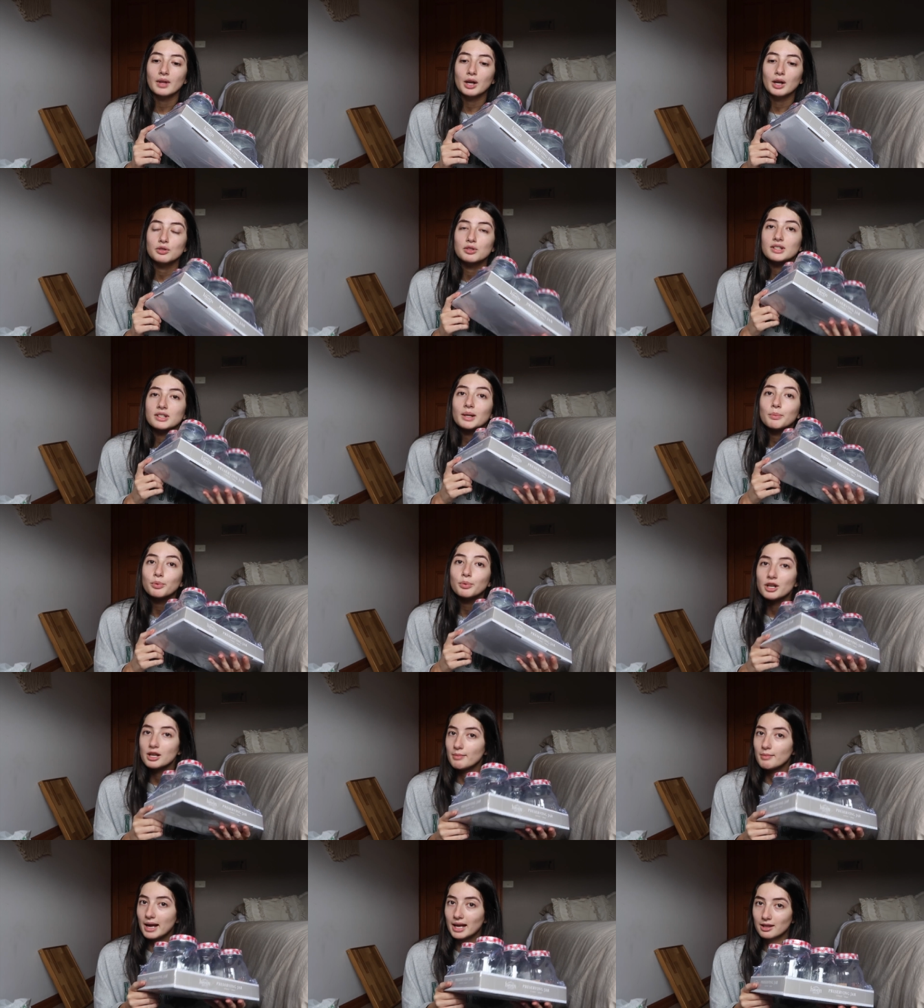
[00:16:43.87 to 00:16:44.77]
I'll just like
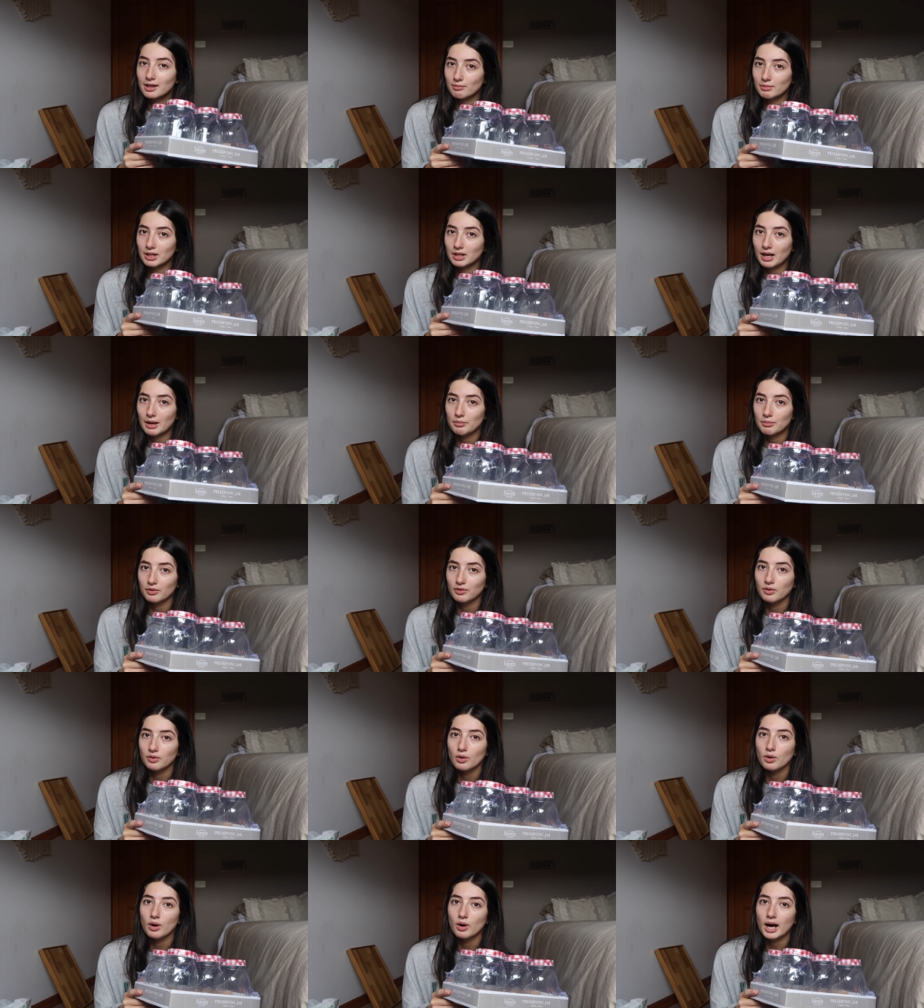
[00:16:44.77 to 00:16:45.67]
pre-make them the night
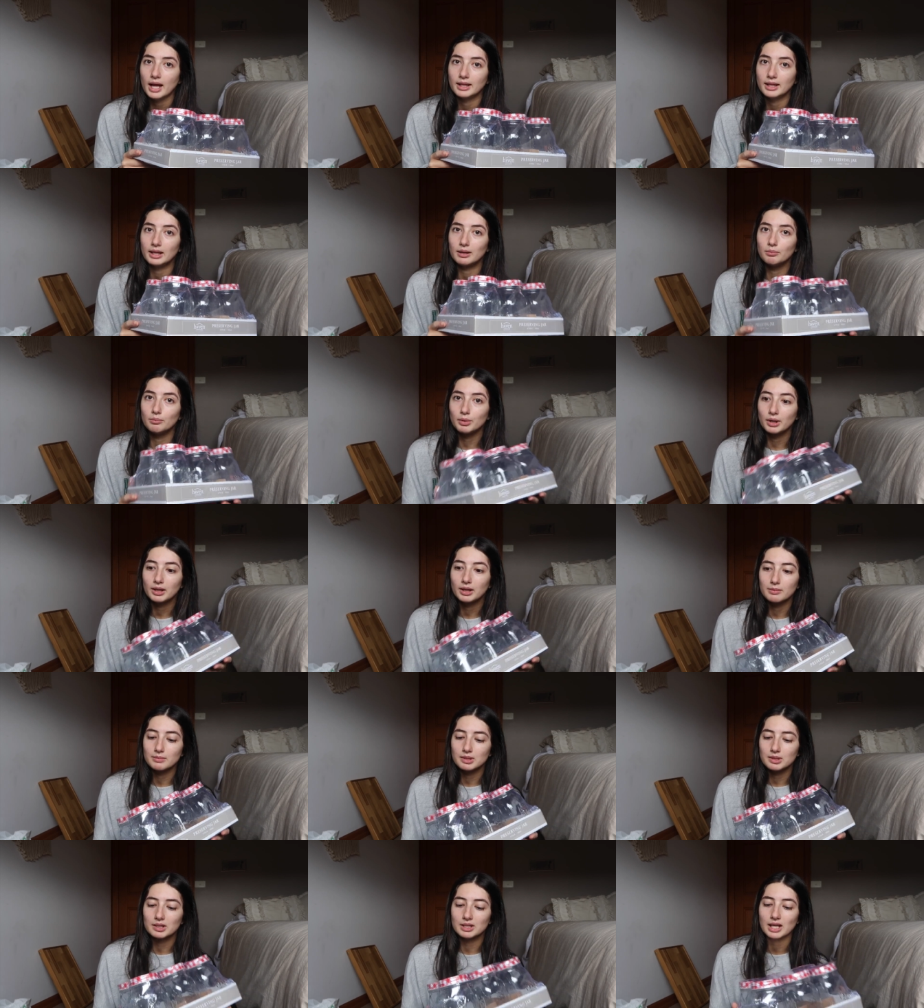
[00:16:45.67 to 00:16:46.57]
before and then bring
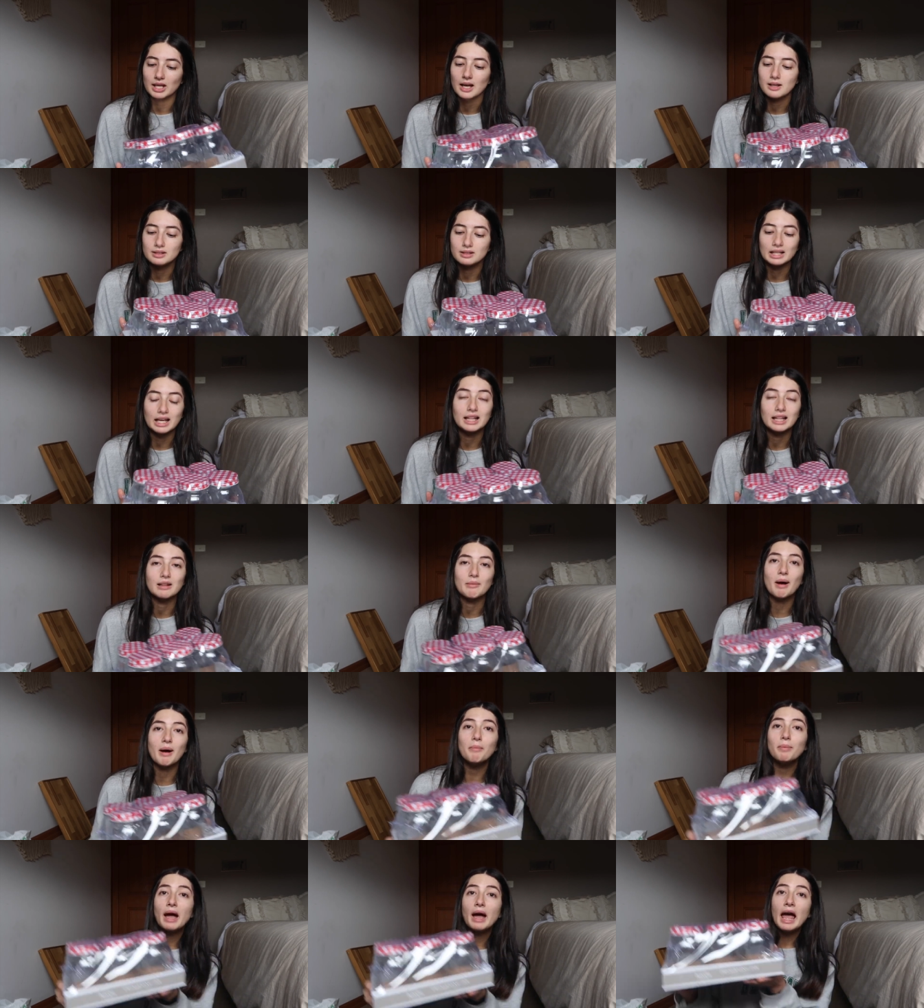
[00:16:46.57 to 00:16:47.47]
them to his house and heat them
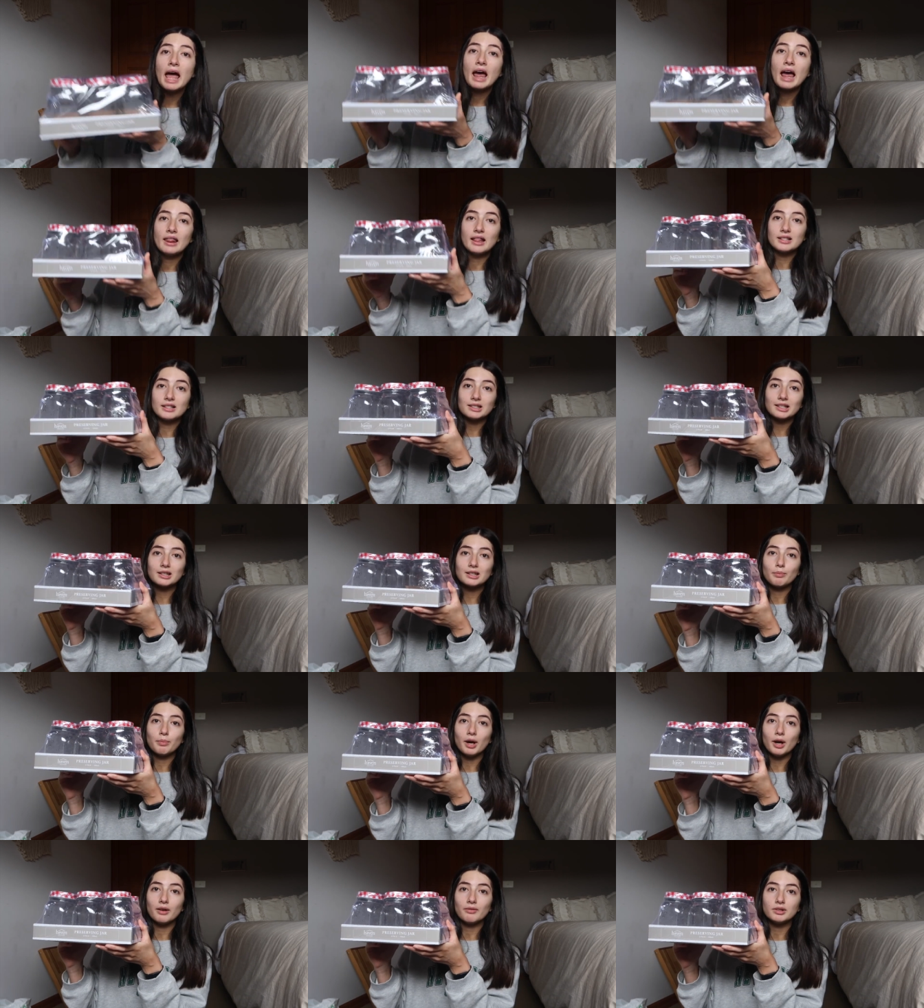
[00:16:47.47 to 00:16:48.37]
up and these like
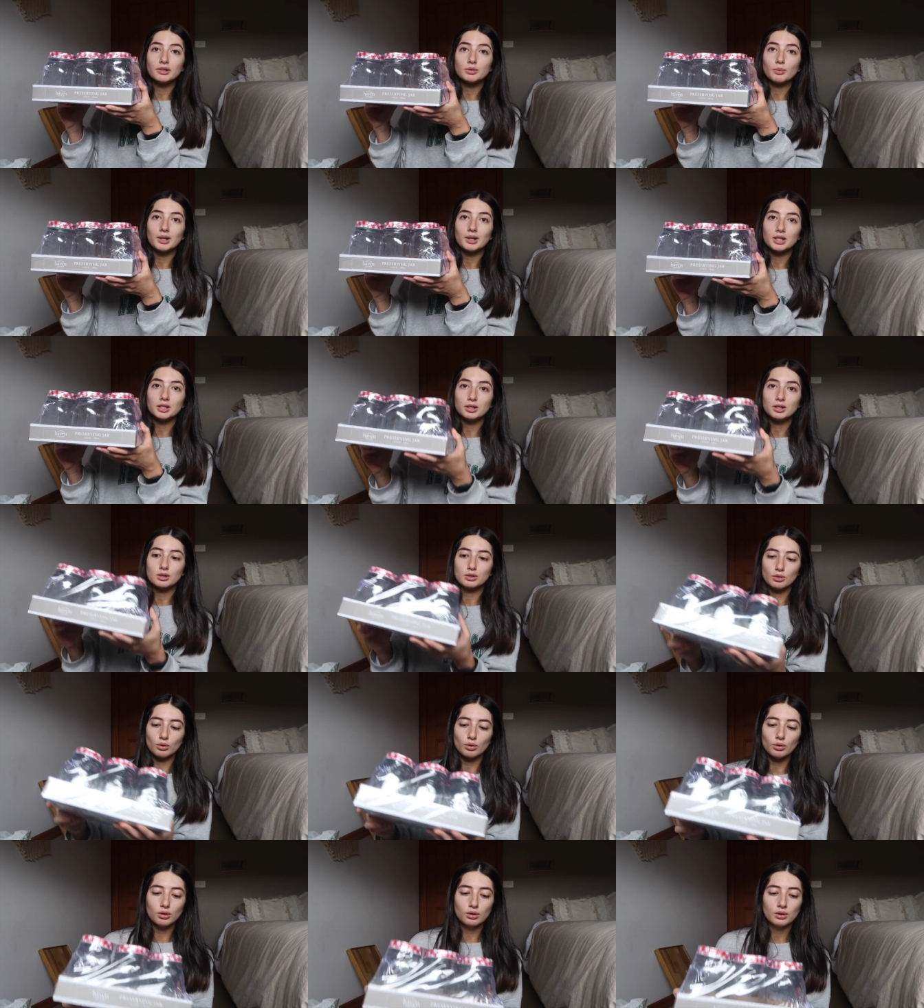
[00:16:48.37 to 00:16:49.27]
the perfect way to
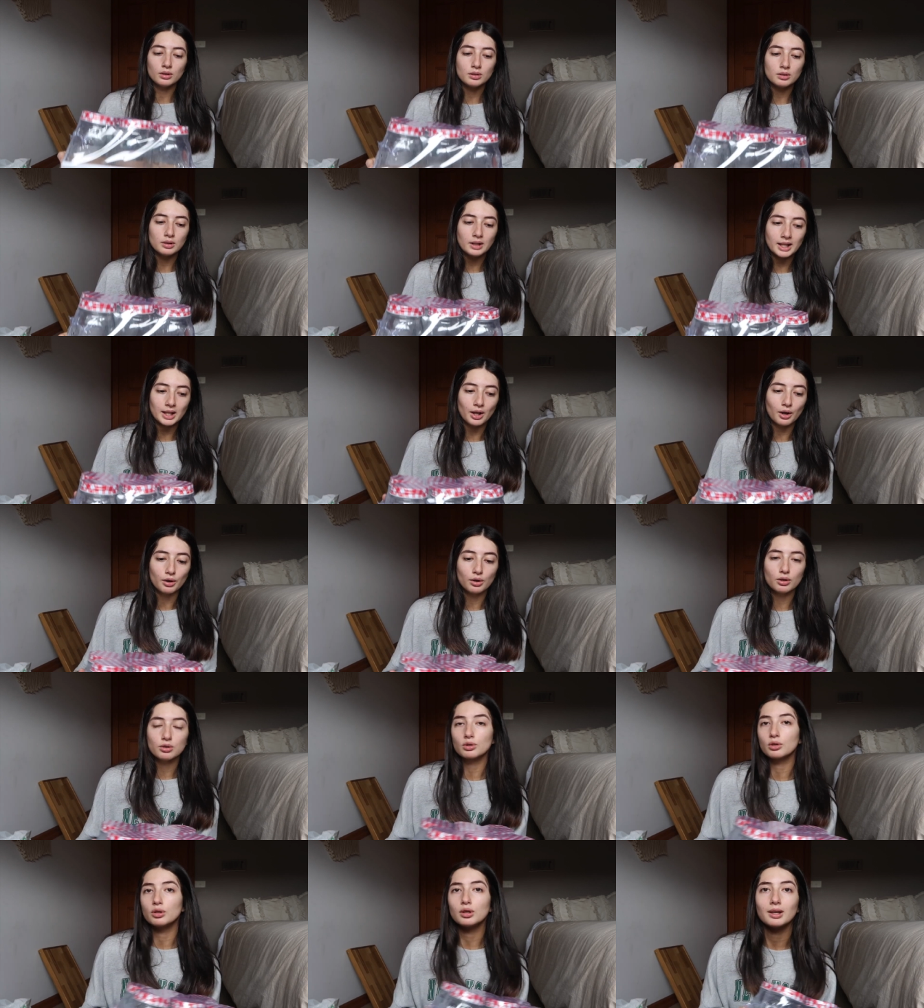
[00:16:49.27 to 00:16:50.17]
store like
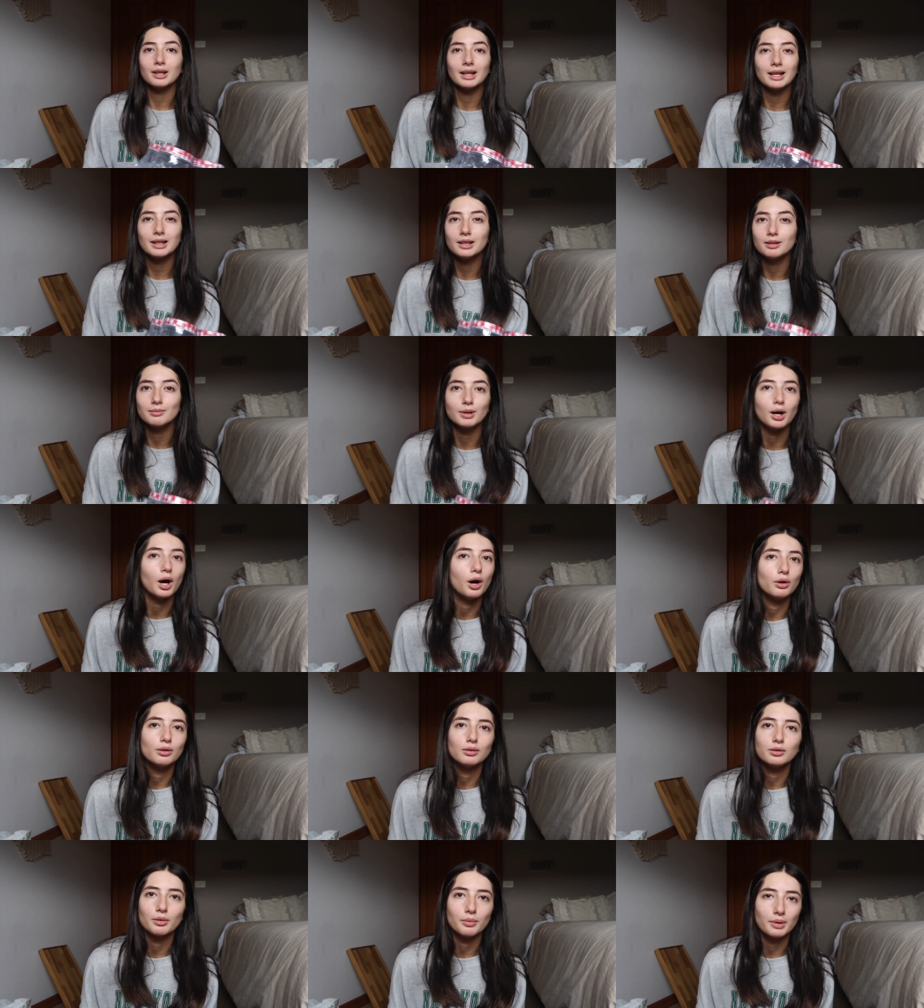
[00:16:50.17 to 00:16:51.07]
oats or you can eat them
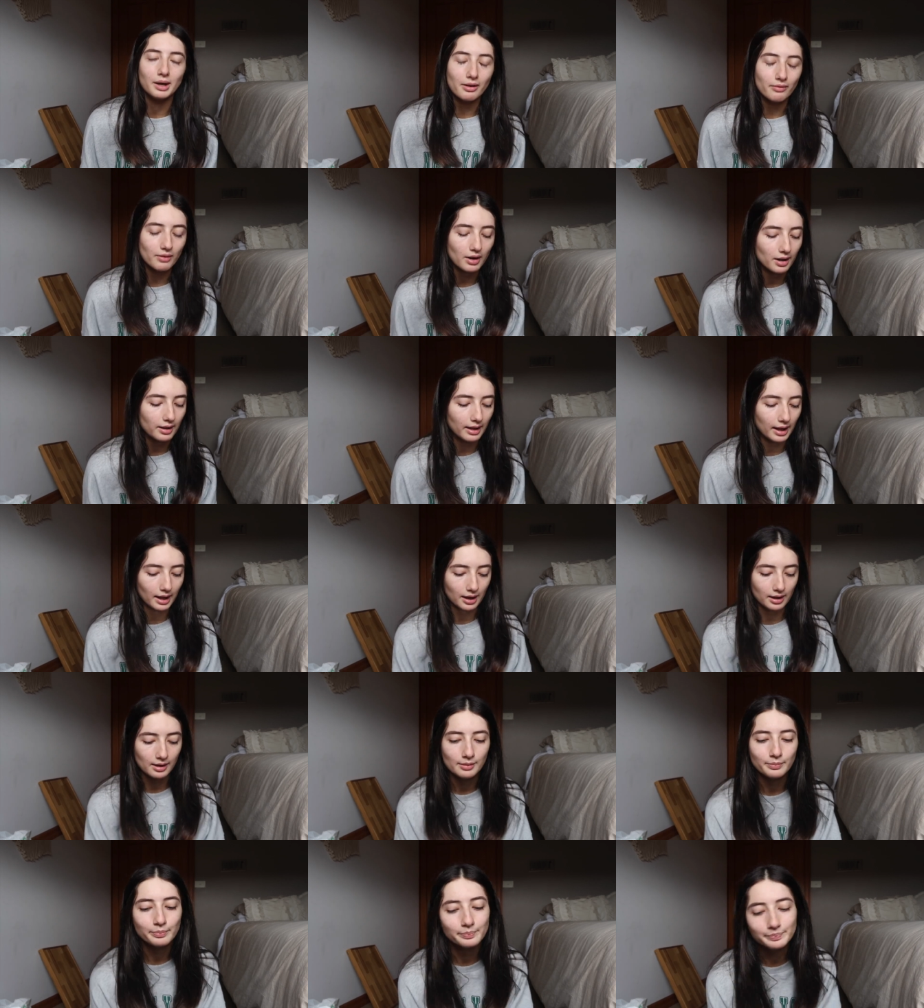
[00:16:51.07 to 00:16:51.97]
cold or whatever like